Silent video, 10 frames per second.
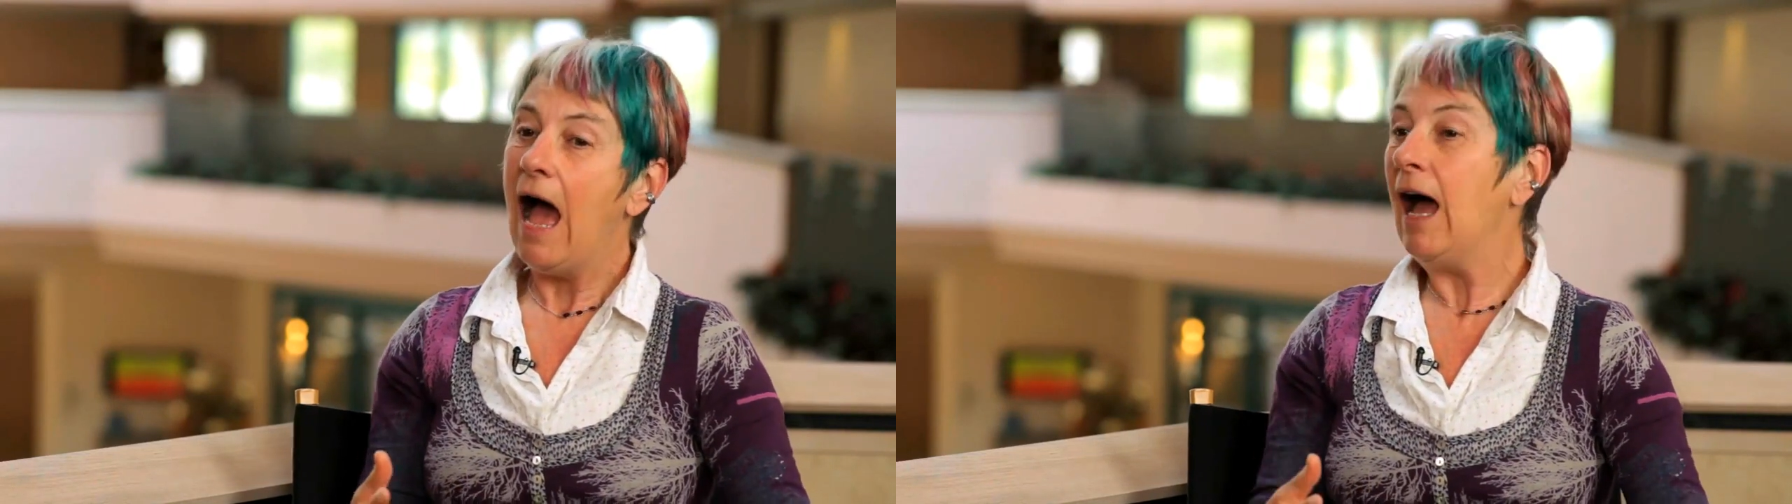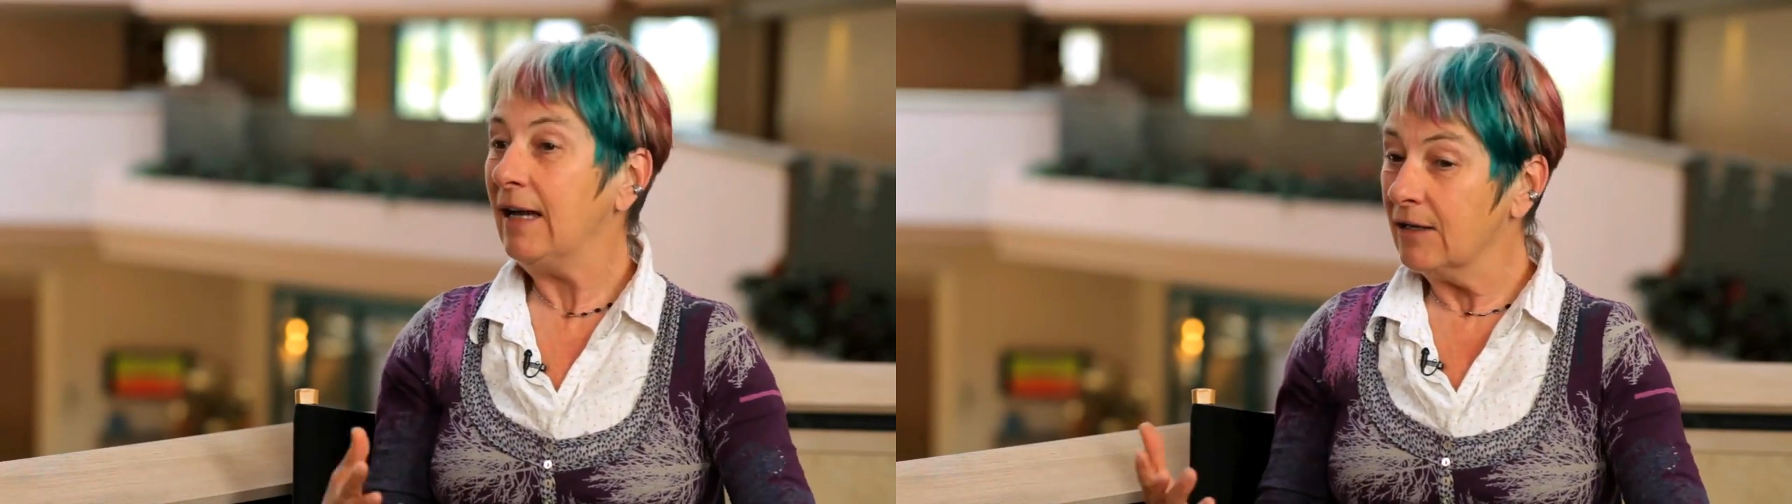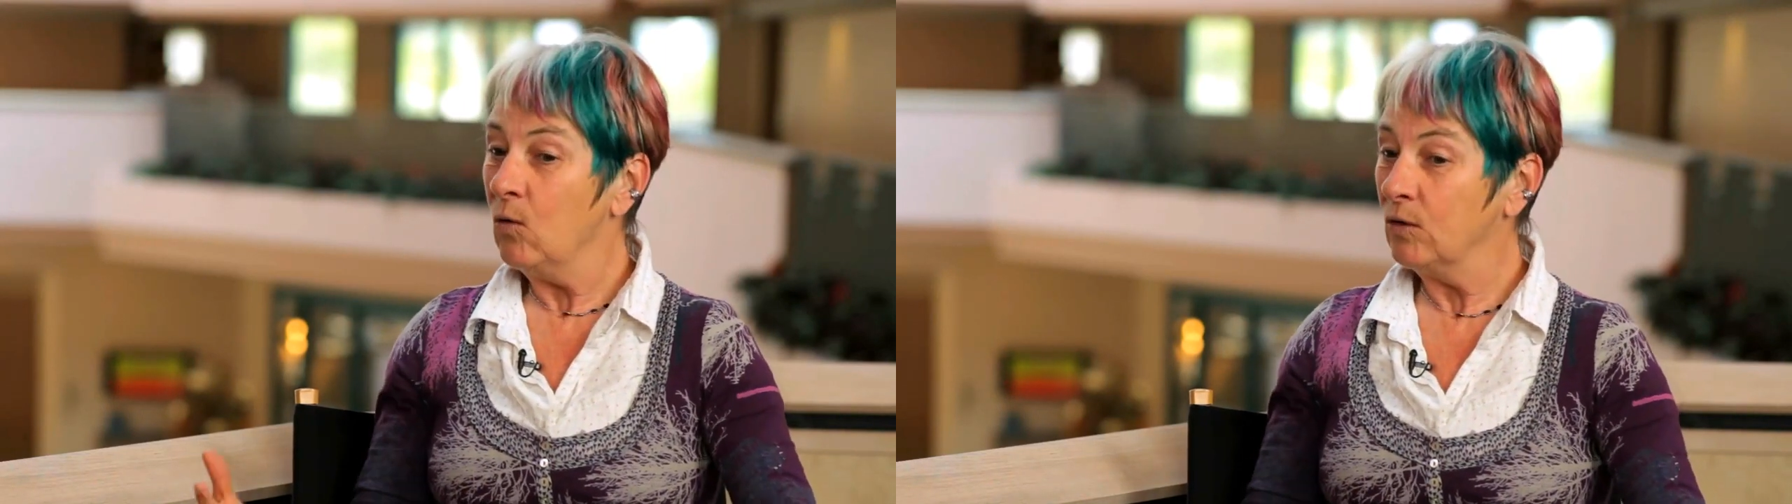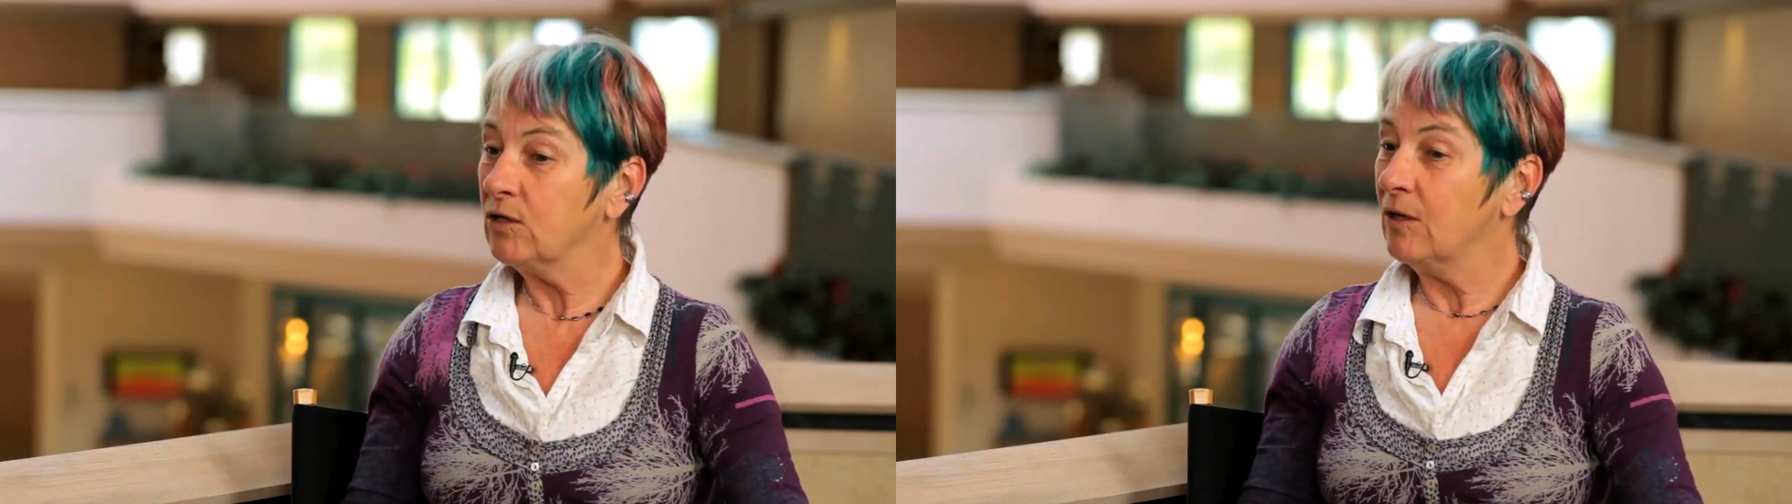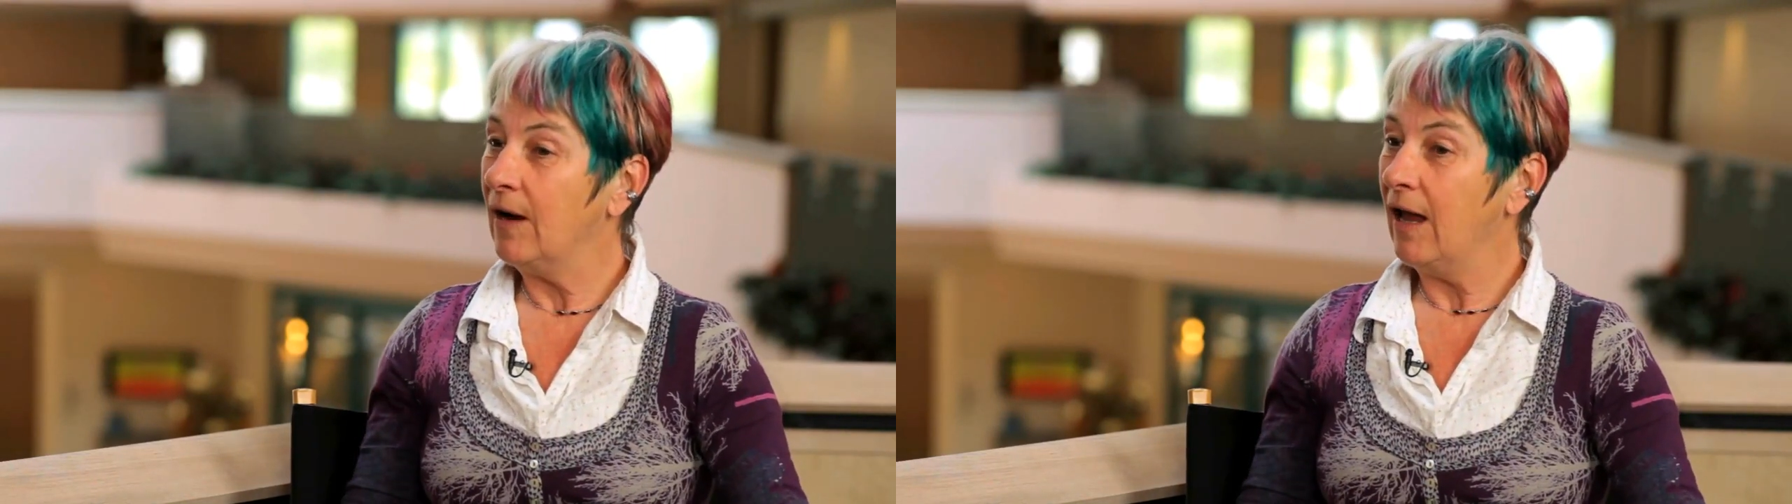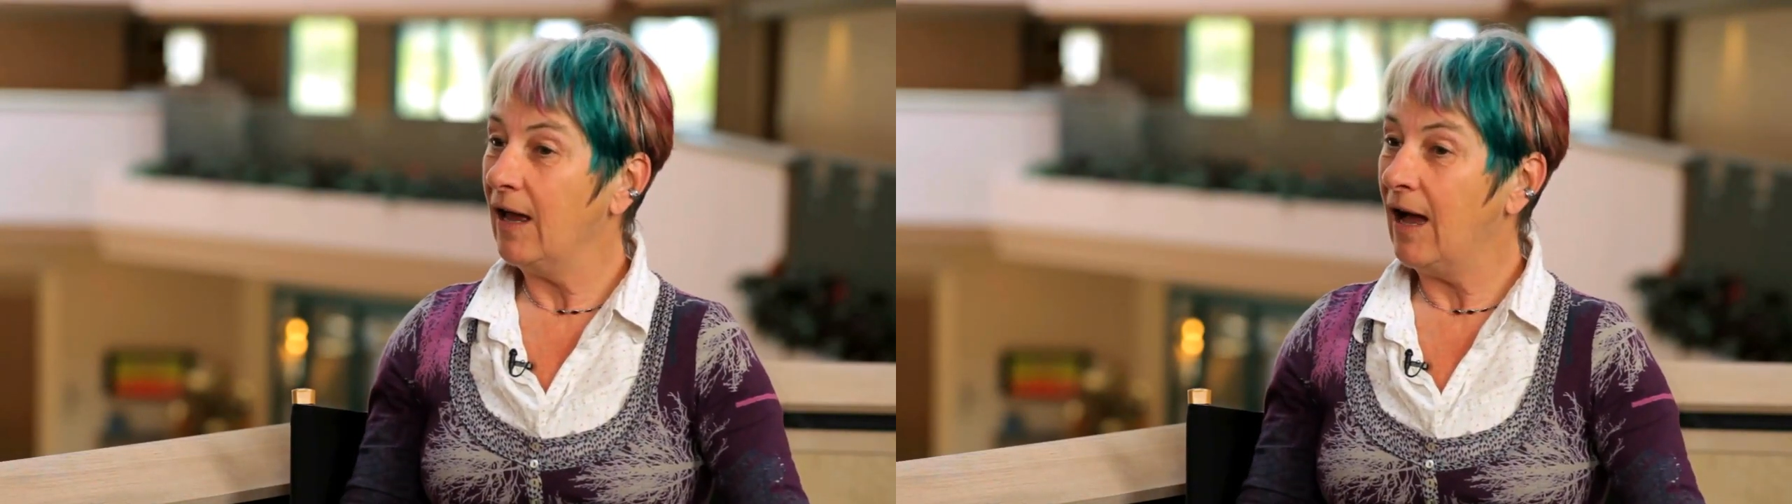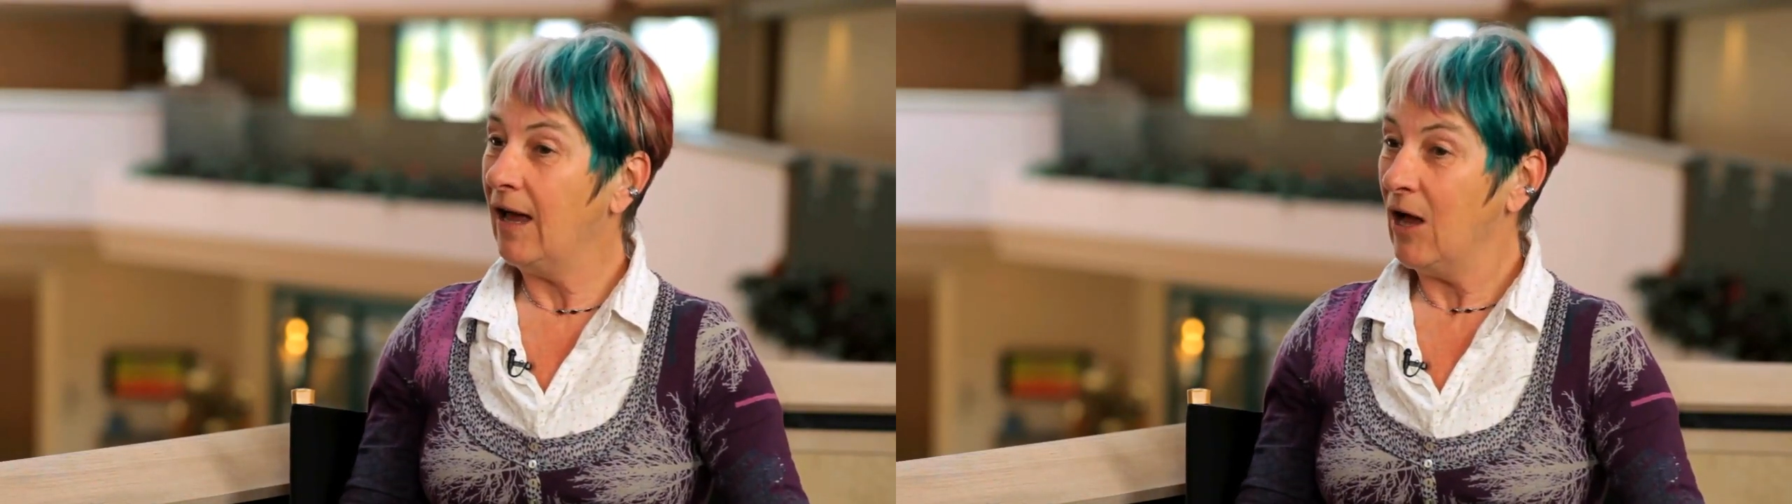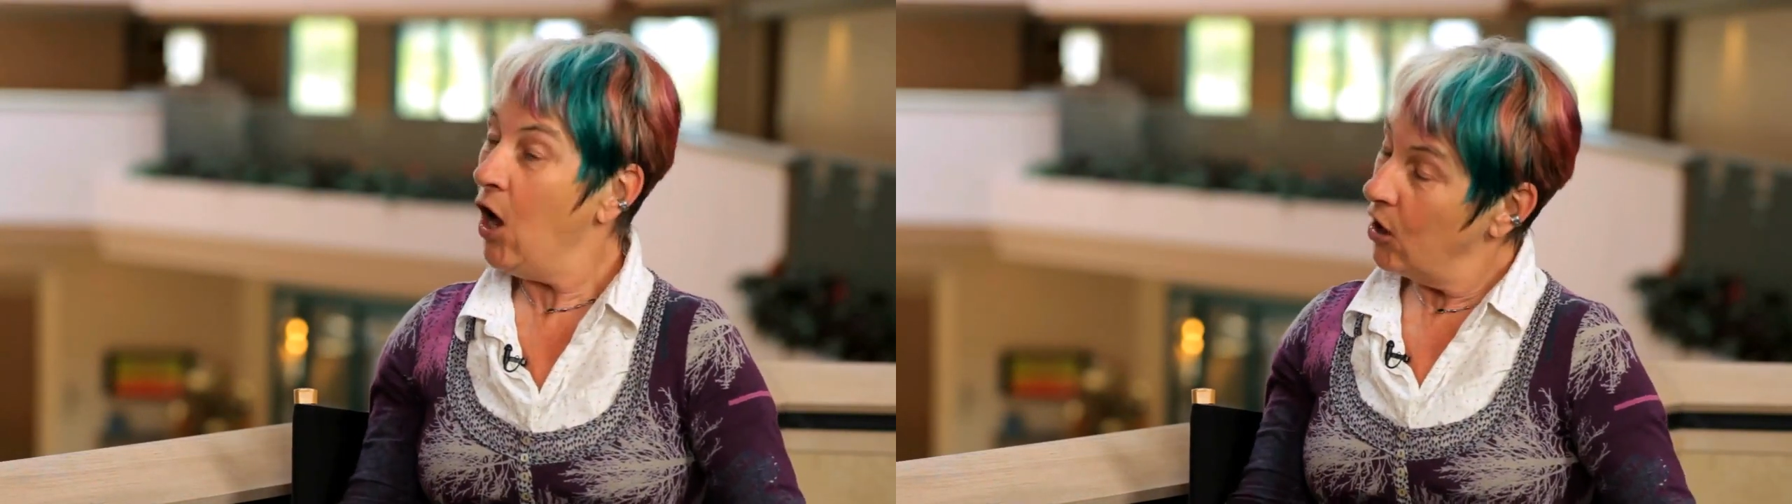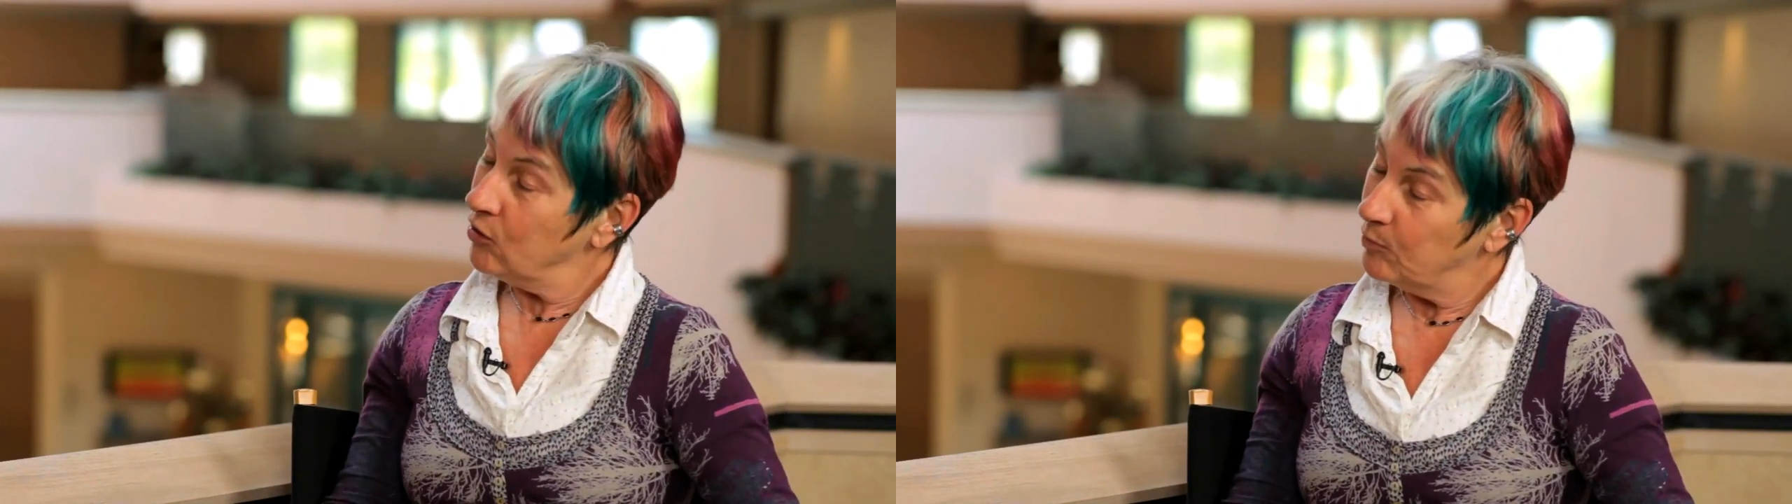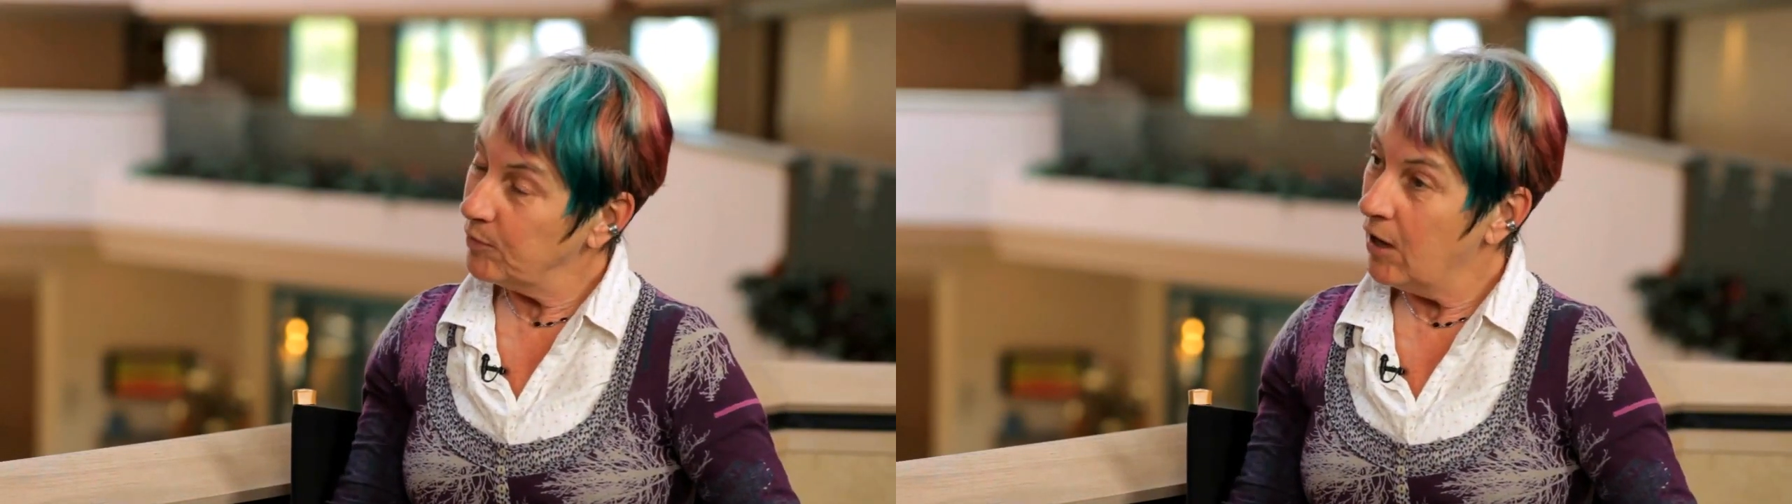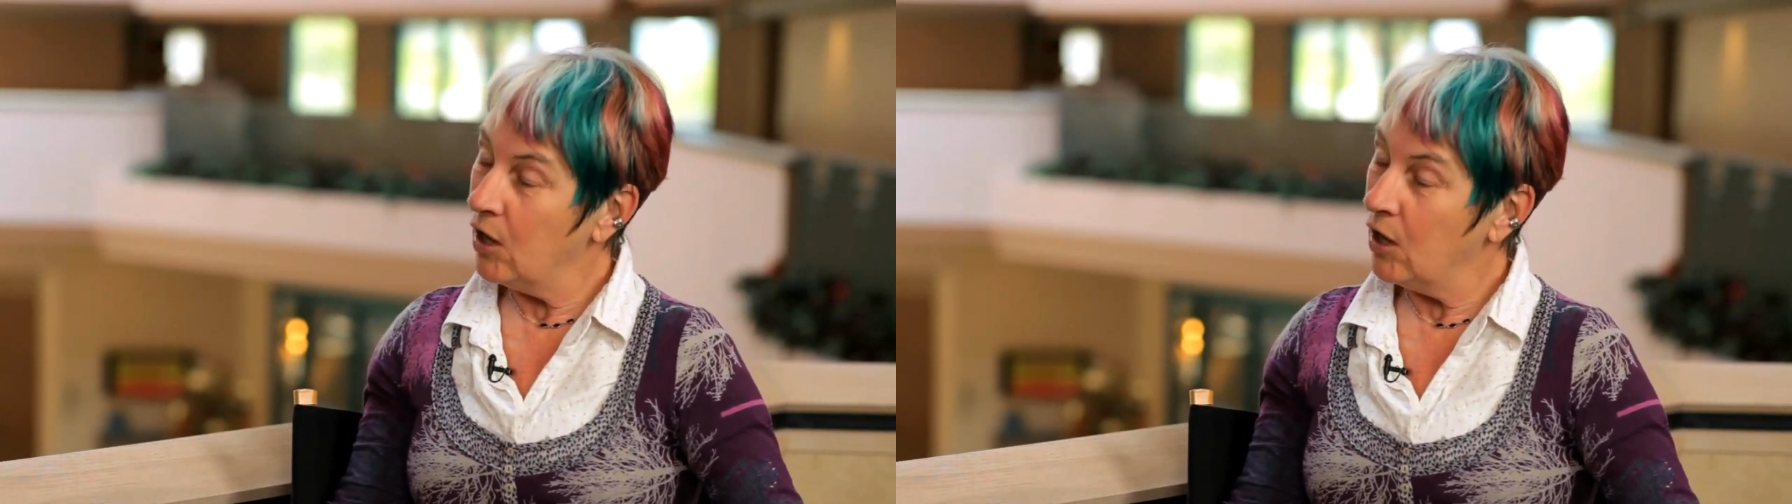and also I hope